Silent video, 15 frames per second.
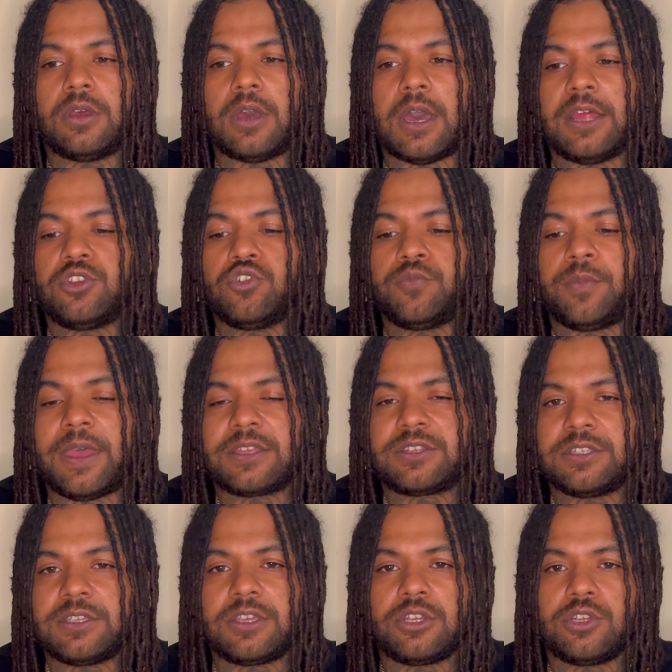I knew back
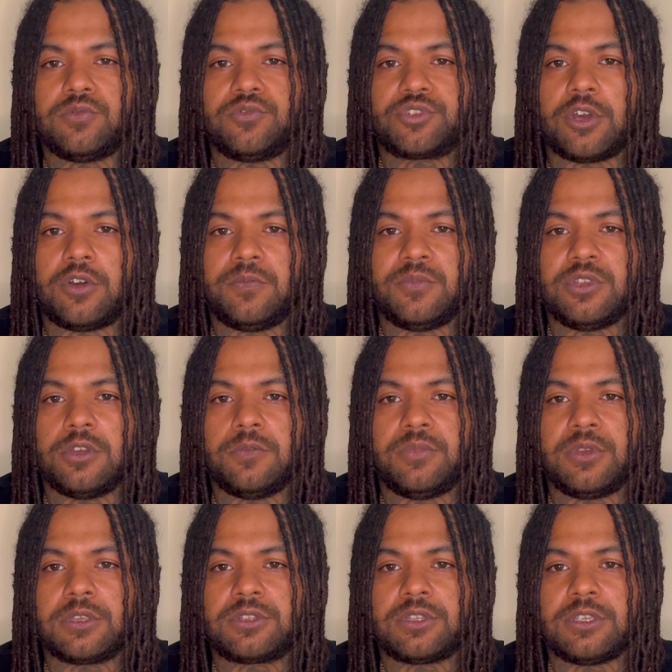then it was gonna be a
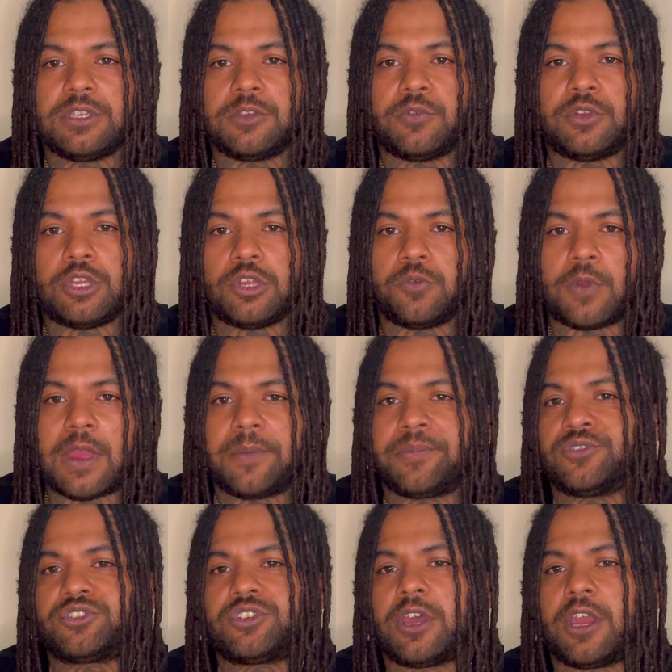big thing when the
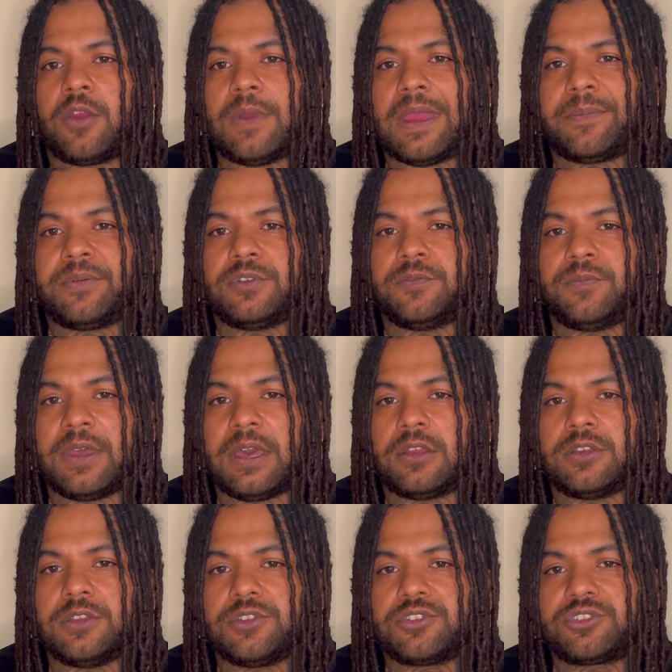rappers started rapping about
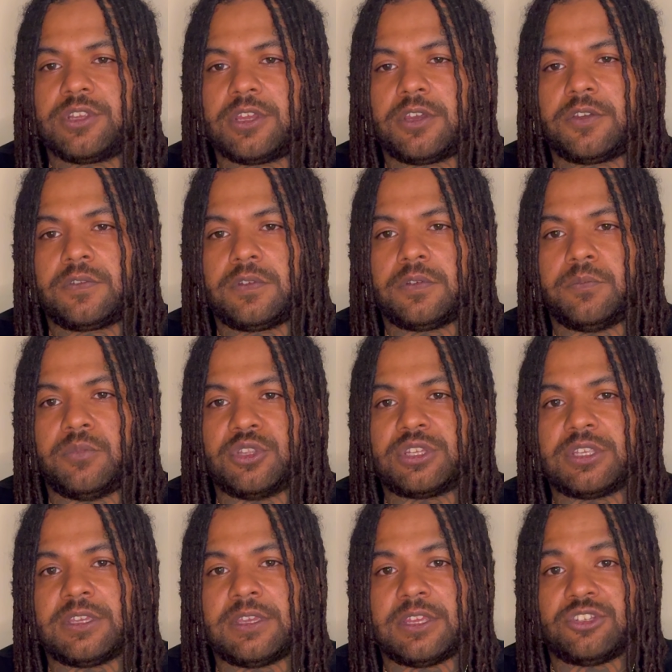it and stuff. But
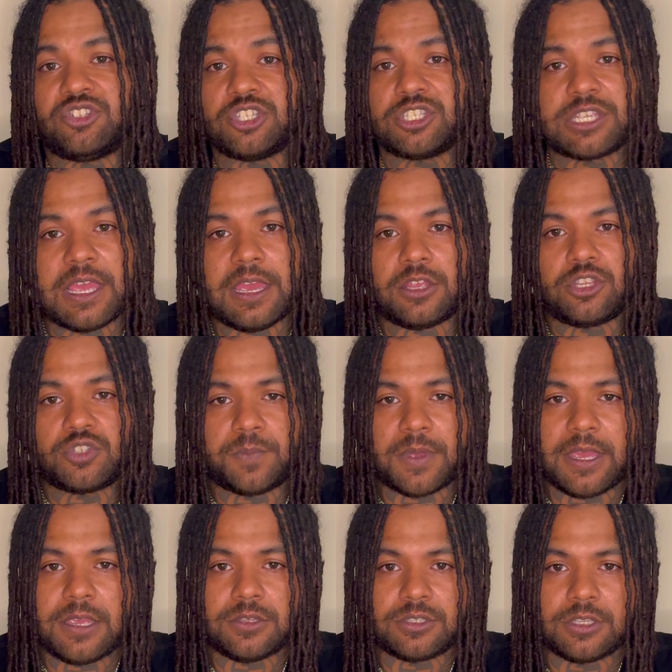then just how it
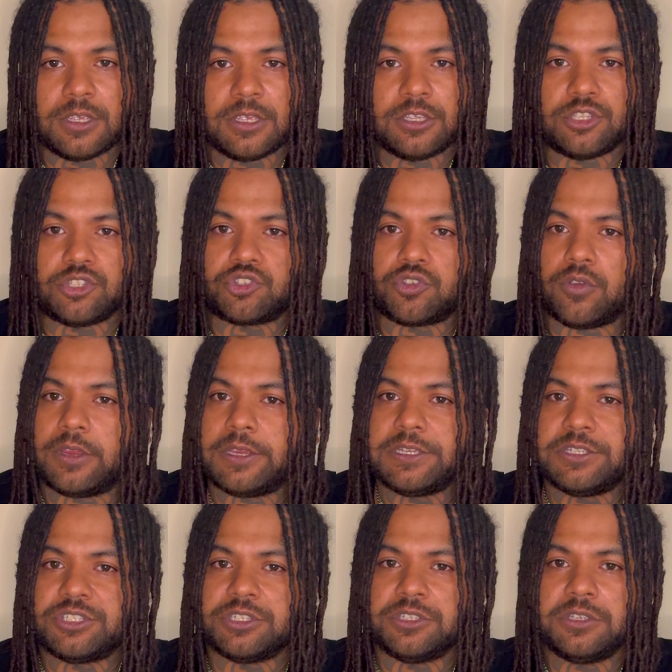spiked, it's
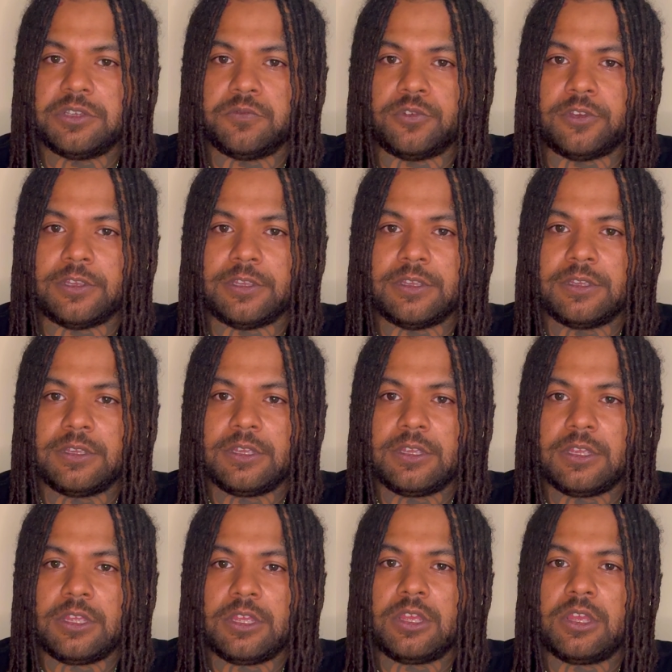crazy. Man
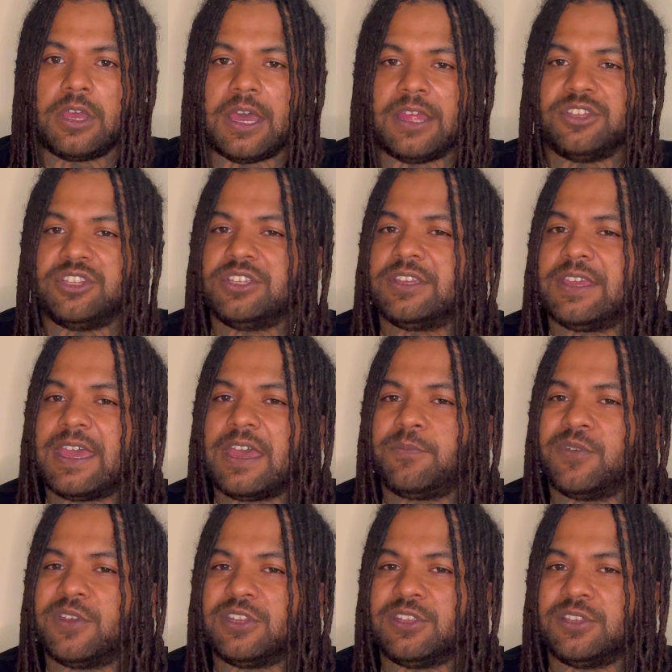I did have
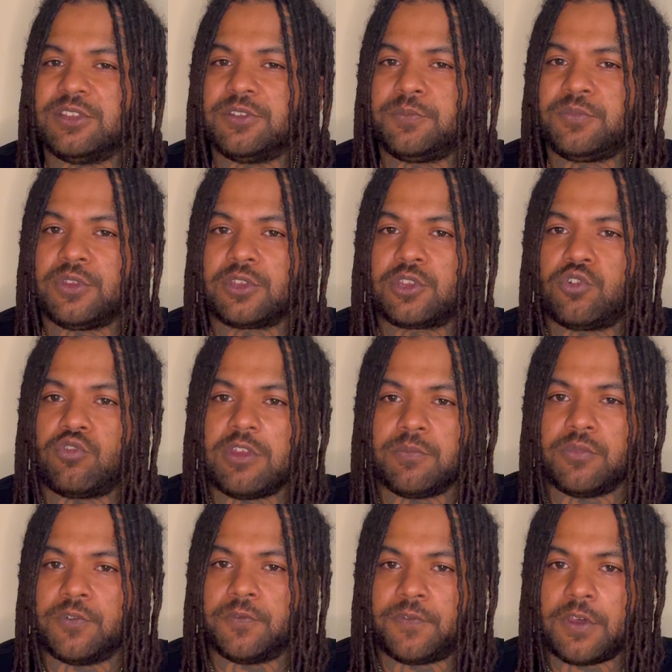money in
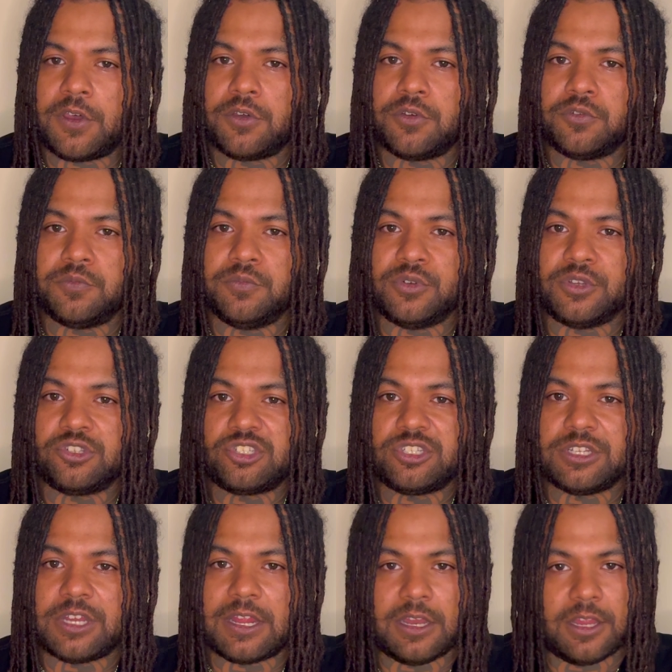Bitcoin before, but
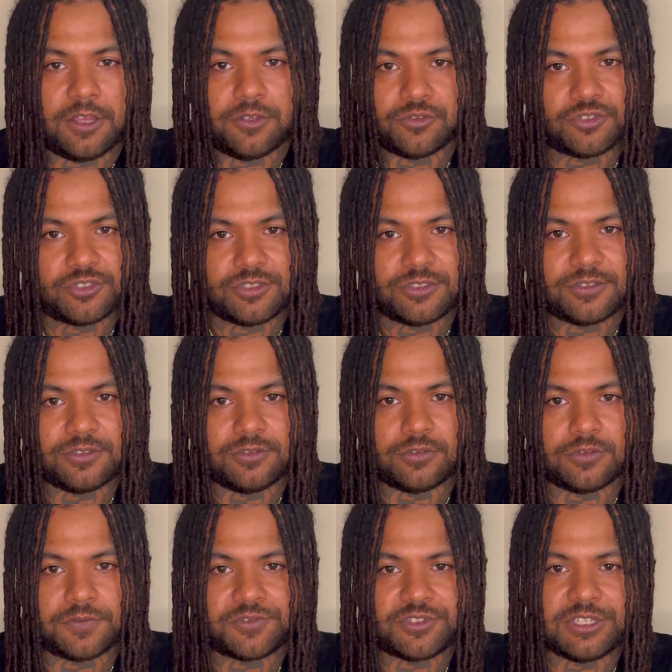shit, I lost. You know
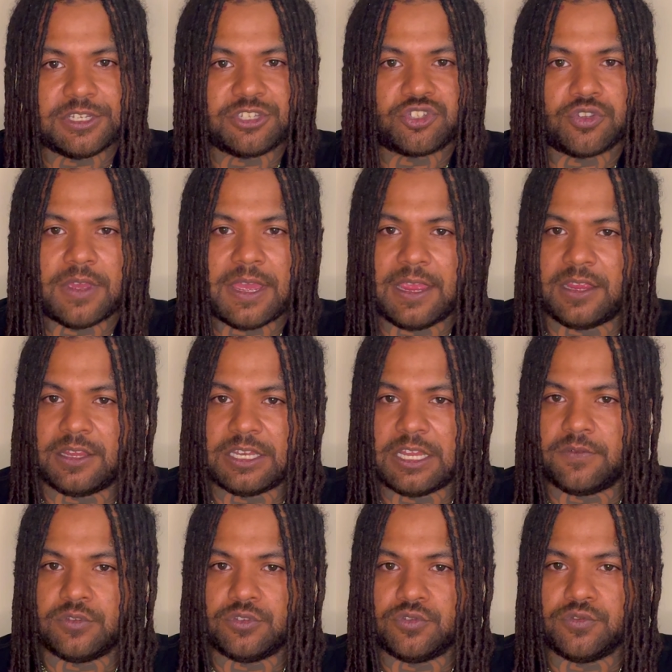what I'm saying? So I ain't
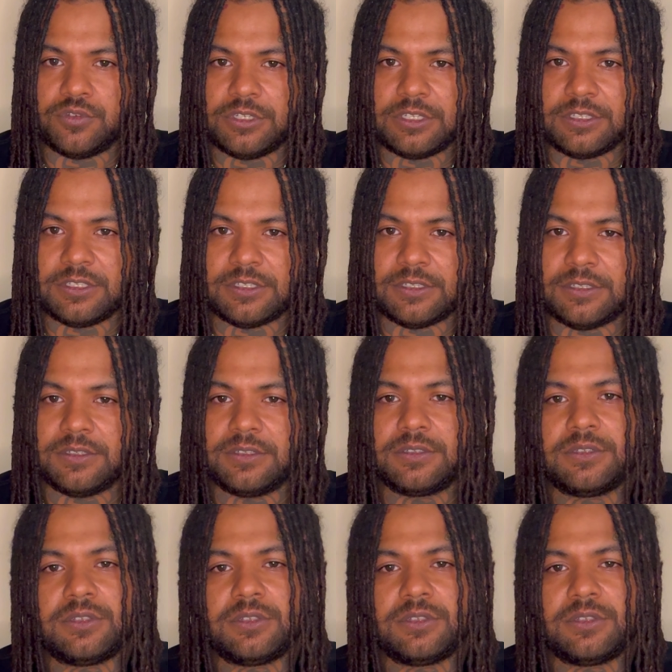never do it again.